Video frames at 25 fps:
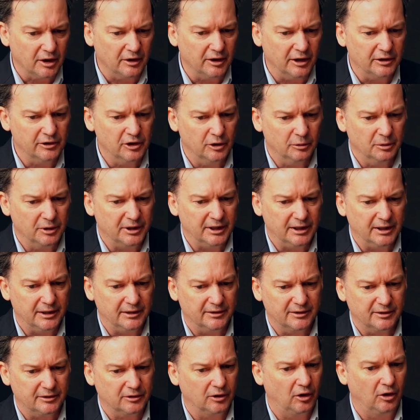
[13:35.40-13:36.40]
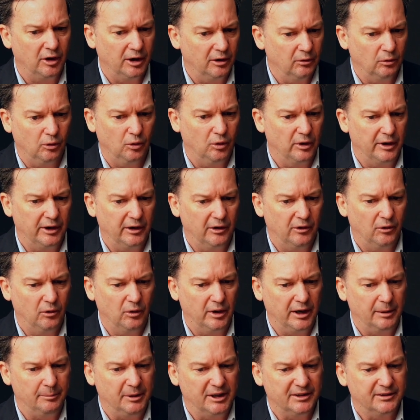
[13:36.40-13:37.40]
annuity style or
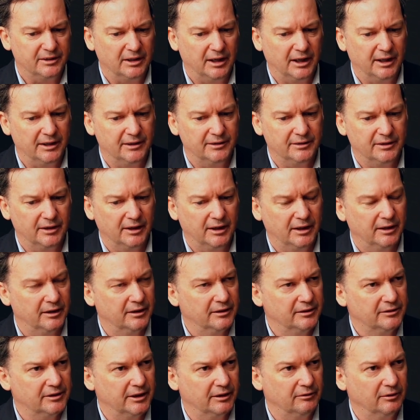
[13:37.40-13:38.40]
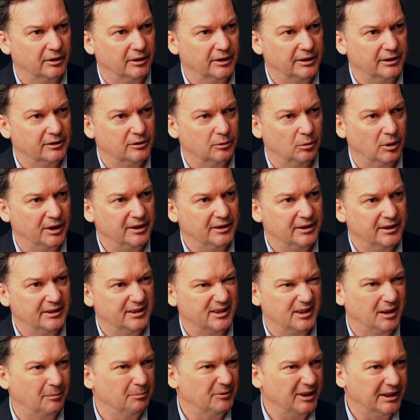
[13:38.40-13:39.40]
MSAs are generally 20
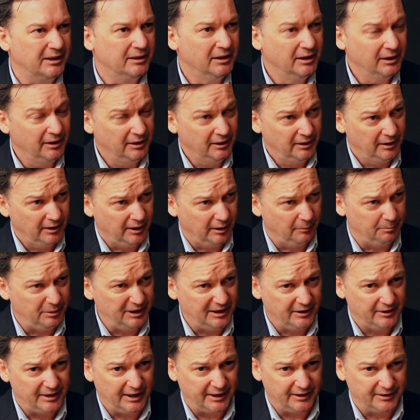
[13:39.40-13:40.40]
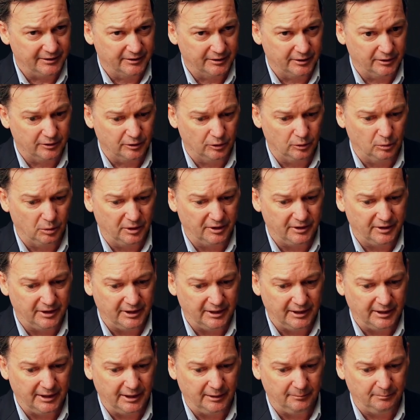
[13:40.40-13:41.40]
something. A bit of that is to do with
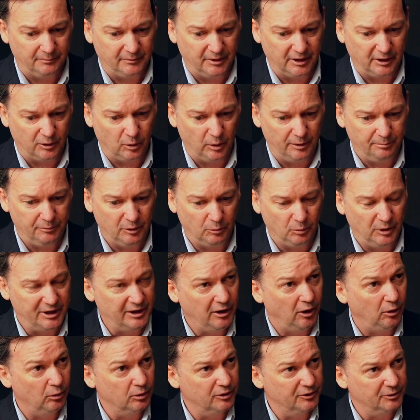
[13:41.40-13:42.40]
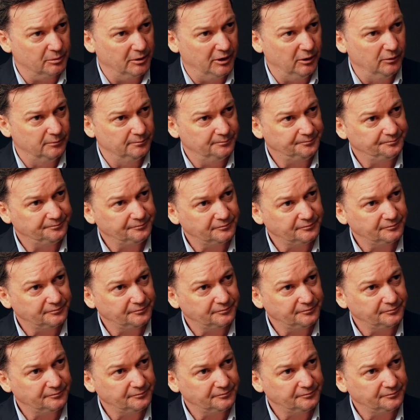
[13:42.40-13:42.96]
the equipment we hold as well.